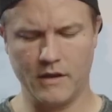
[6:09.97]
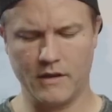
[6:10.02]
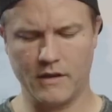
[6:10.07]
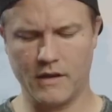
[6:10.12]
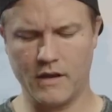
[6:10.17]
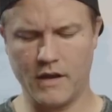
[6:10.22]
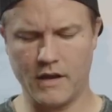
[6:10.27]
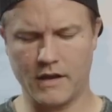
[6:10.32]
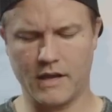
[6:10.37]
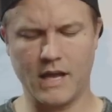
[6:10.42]

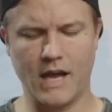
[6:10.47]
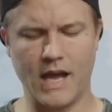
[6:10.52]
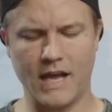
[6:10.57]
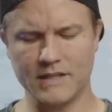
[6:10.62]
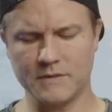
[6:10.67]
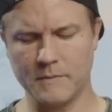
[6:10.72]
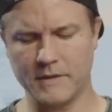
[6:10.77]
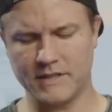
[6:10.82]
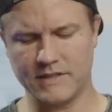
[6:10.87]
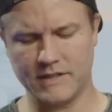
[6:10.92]
uh,
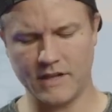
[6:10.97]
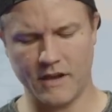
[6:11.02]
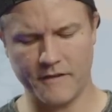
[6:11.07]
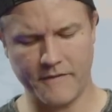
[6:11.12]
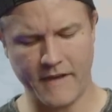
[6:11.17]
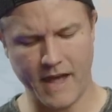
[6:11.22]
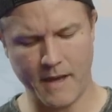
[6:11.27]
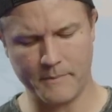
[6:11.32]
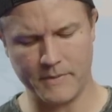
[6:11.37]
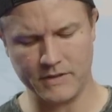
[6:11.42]
cosmic stuff
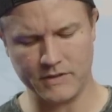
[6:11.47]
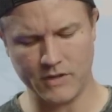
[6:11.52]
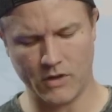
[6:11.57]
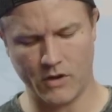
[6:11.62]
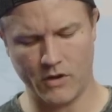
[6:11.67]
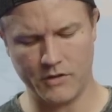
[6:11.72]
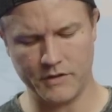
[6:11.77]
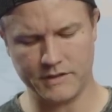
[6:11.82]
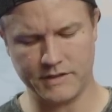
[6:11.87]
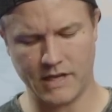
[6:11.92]
happens
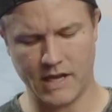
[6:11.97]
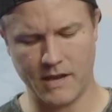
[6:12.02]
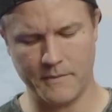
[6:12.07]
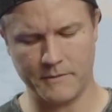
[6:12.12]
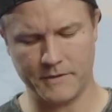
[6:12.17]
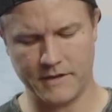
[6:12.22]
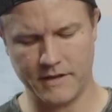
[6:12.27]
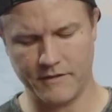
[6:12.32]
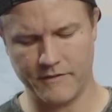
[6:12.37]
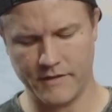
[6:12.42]
all the time
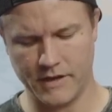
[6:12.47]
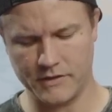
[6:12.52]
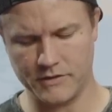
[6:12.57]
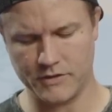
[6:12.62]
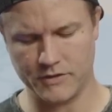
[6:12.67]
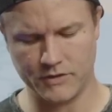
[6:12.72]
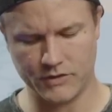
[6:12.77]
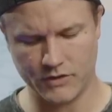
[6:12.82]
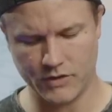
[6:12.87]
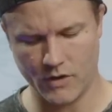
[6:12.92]
with the
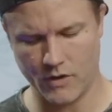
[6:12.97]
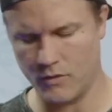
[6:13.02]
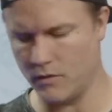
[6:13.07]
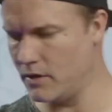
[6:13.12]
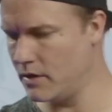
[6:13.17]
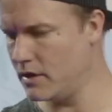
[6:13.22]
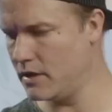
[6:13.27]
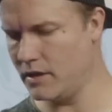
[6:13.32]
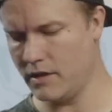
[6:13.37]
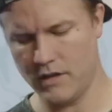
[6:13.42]
Avengers, so
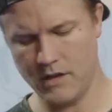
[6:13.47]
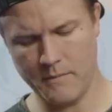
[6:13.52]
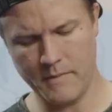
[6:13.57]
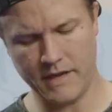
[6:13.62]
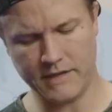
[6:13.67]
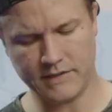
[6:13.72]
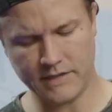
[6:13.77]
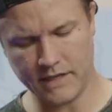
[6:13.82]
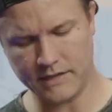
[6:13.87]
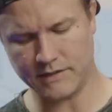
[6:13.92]
it
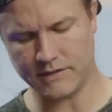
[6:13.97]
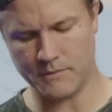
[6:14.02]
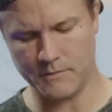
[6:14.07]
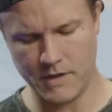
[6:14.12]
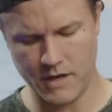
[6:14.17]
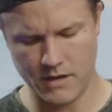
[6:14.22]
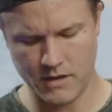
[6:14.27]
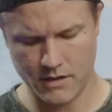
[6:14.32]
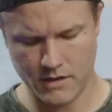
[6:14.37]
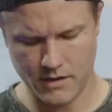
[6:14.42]
makes sense to
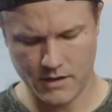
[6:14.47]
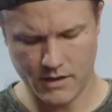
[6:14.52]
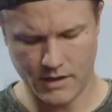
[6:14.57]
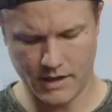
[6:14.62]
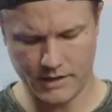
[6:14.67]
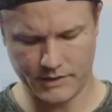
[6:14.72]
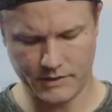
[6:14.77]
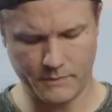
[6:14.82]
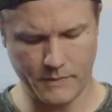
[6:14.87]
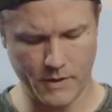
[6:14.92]
me,
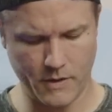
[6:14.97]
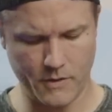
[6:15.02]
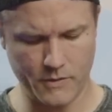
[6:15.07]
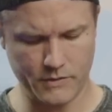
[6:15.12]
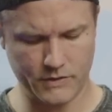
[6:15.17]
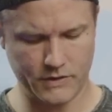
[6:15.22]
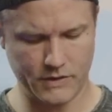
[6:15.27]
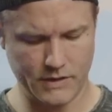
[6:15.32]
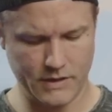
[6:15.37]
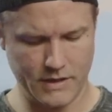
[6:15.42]
I
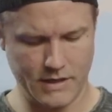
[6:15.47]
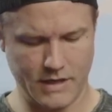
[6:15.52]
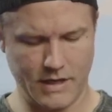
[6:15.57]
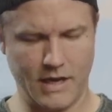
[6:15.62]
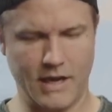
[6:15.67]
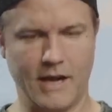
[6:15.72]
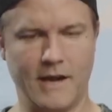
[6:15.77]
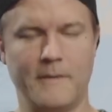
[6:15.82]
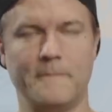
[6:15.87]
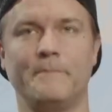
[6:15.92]
suppose.
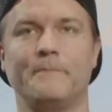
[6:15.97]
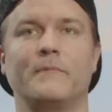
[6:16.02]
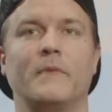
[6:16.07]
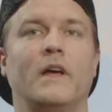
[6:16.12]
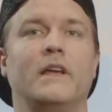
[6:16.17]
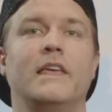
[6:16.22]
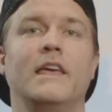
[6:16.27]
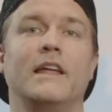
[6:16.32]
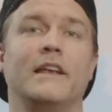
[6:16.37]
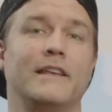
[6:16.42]
Um,
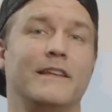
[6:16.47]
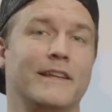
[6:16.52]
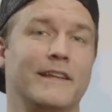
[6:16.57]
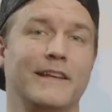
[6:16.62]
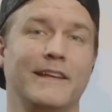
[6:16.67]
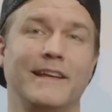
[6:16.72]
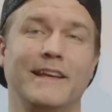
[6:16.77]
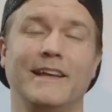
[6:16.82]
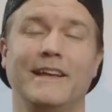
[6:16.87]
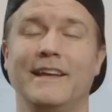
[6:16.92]
again,
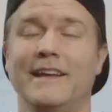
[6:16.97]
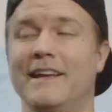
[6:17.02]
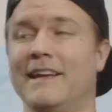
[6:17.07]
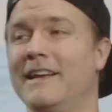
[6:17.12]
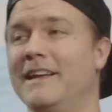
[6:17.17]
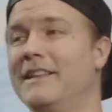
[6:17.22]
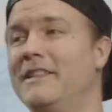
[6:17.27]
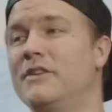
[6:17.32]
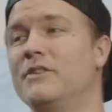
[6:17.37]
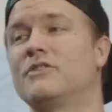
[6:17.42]

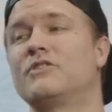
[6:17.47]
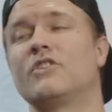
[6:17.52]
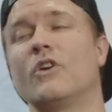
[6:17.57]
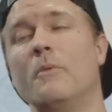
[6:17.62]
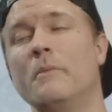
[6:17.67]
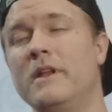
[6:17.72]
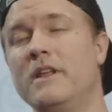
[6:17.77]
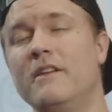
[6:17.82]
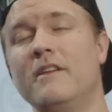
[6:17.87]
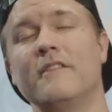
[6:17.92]
there's so
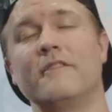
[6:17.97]
many